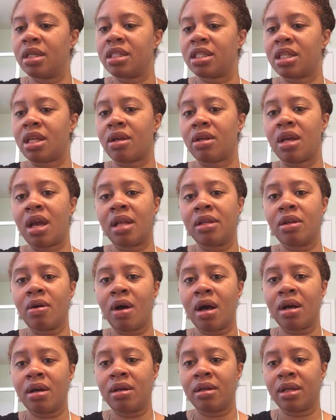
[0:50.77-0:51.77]
So y'all know
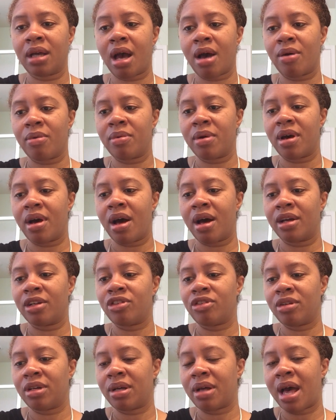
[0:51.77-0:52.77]
I hung out with
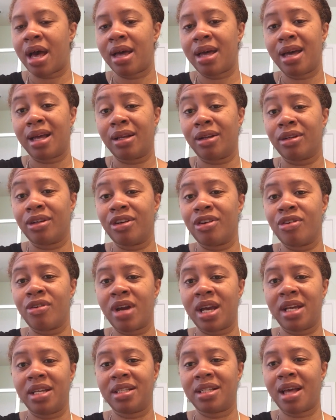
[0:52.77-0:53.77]
Andrea. I had a
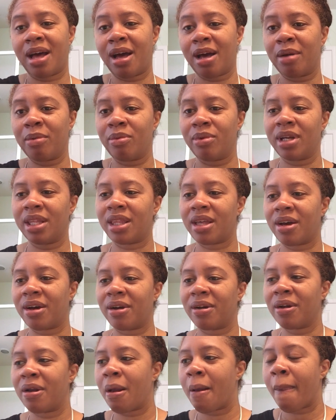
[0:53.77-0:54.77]
great time with
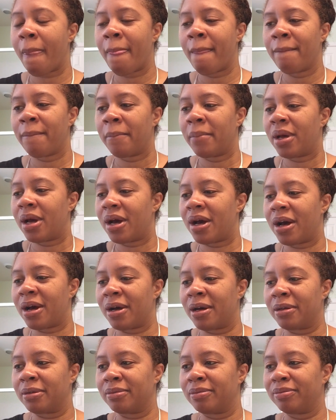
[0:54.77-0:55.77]
her.
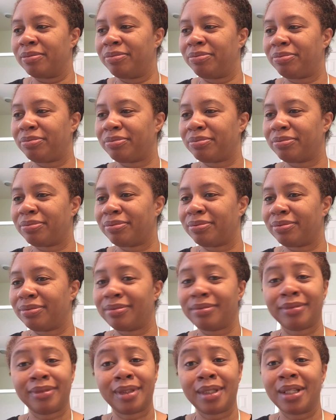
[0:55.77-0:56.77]
Um,
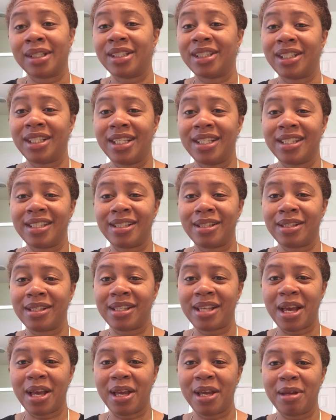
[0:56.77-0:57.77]
she is the
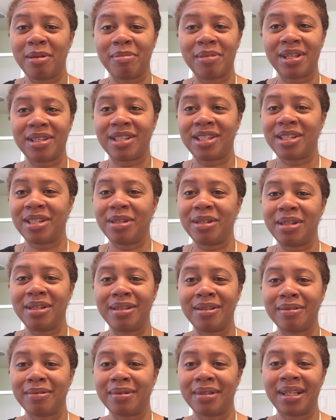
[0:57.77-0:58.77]
same as she
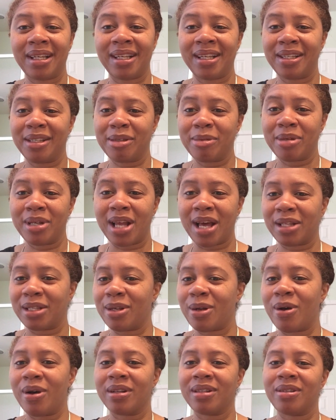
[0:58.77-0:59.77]
is when I
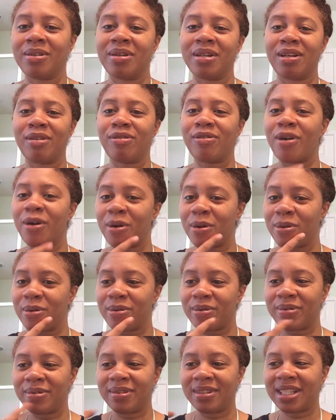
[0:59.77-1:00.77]
talk to her on the
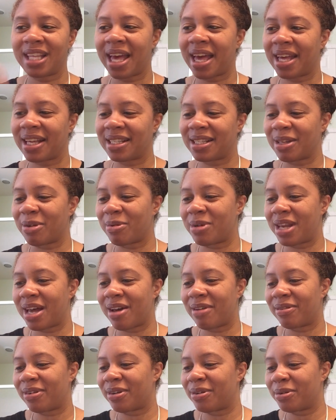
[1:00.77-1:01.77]
phone, text, or
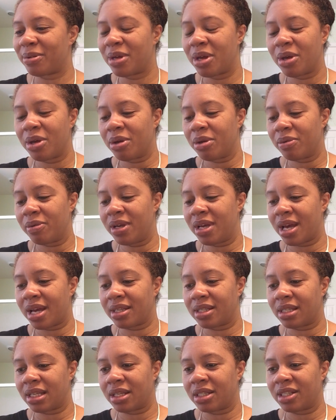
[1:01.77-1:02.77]
whatever. We
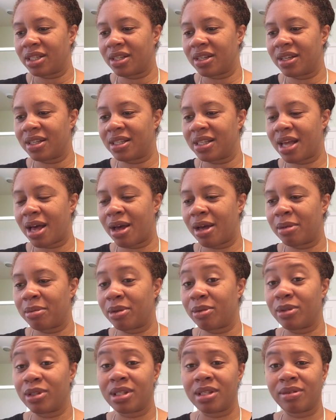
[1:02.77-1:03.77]
had such a good time.
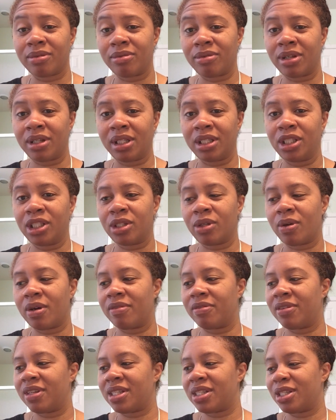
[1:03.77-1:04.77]
It was a really
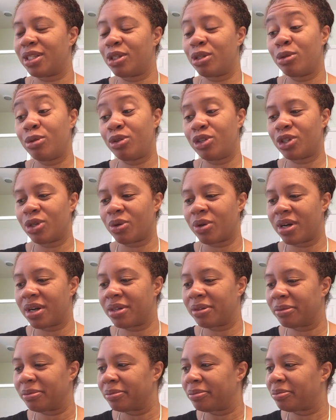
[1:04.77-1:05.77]
short visit, too
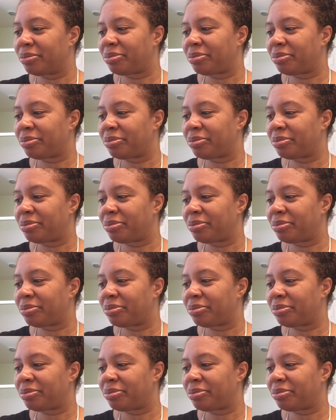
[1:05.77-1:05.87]
short.